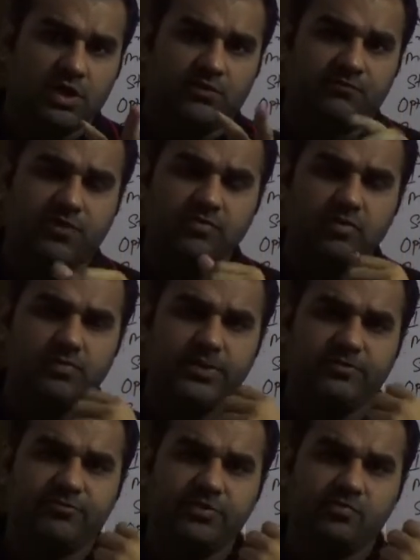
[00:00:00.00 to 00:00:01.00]
we would
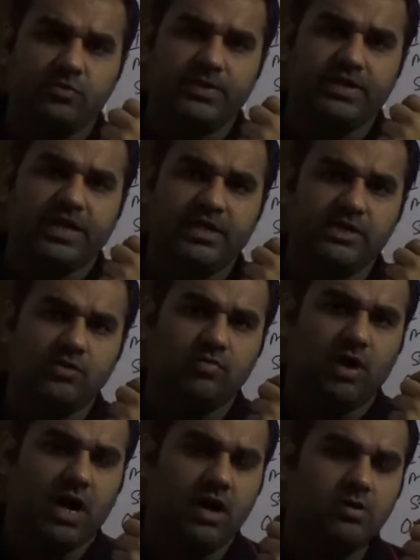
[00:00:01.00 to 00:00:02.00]
be telling you
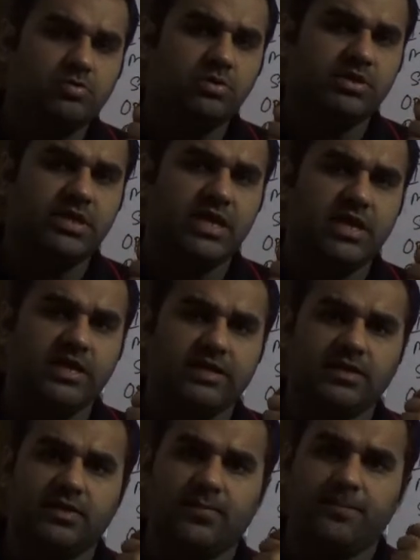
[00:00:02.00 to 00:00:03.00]
how to
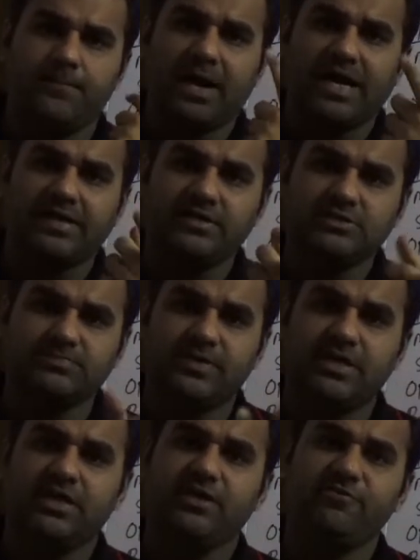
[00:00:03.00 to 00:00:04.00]
create
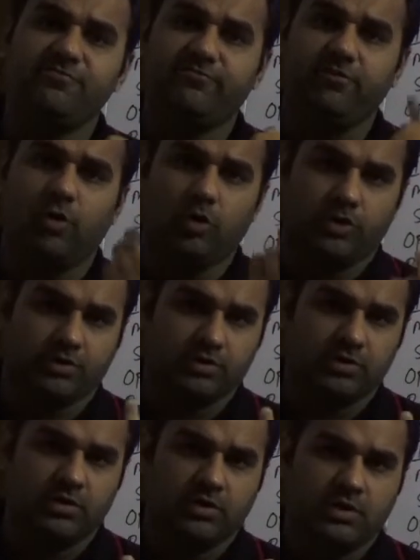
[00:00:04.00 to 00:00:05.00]
participatory floor.
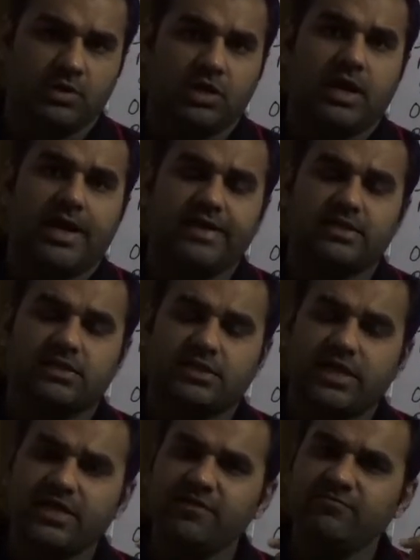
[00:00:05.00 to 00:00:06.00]
And
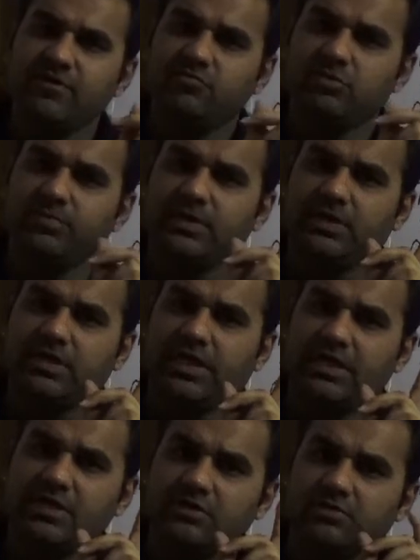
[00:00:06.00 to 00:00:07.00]
then we would be
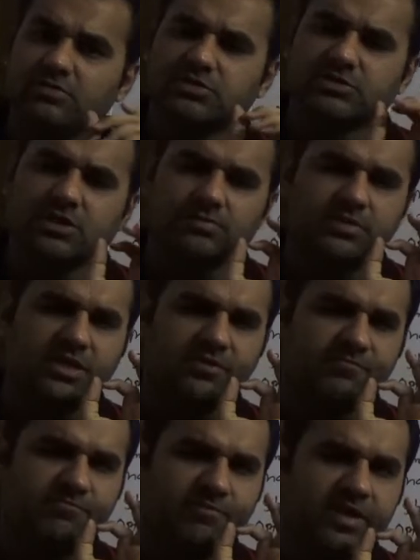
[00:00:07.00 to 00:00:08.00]
telling you
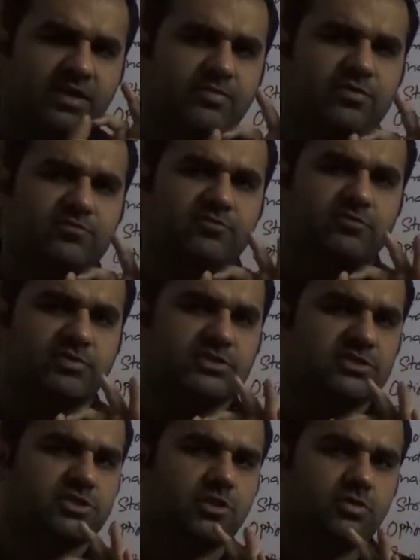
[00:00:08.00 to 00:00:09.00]
something very beautiful, which
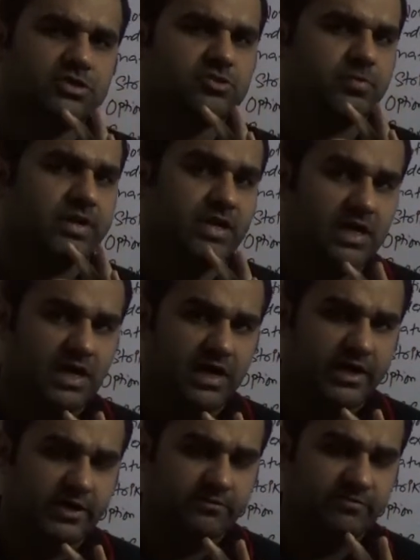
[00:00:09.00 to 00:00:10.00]
is close to my
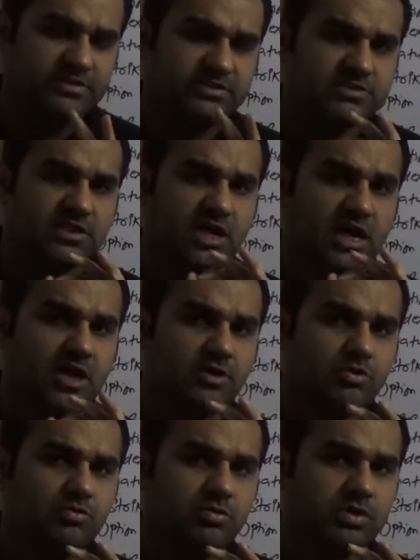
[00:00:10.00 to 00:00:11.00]
heart, which is how
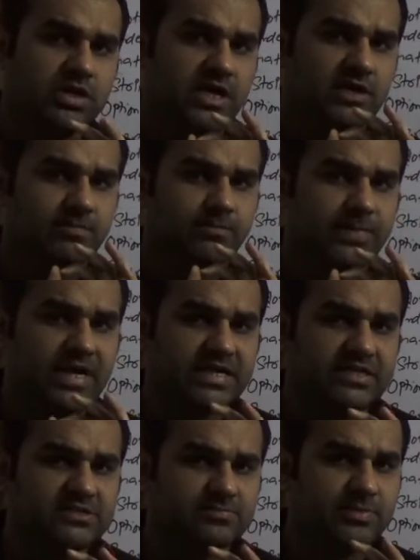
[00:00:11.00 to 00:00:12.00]
to create
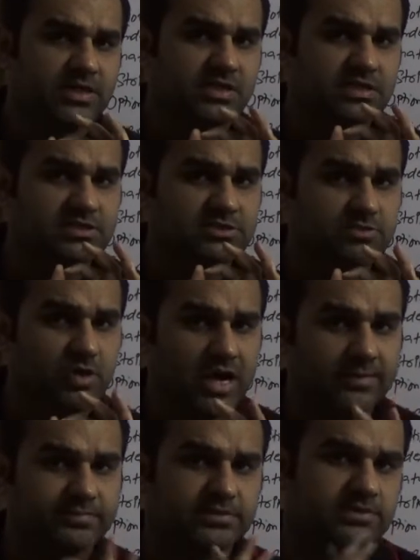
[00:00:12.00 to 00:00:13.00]
participatory
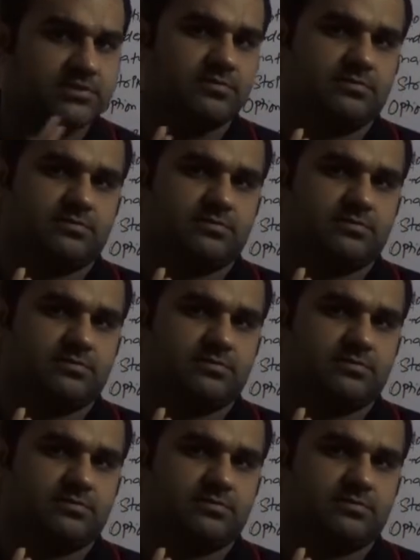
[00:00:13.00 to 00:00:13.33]
swaps,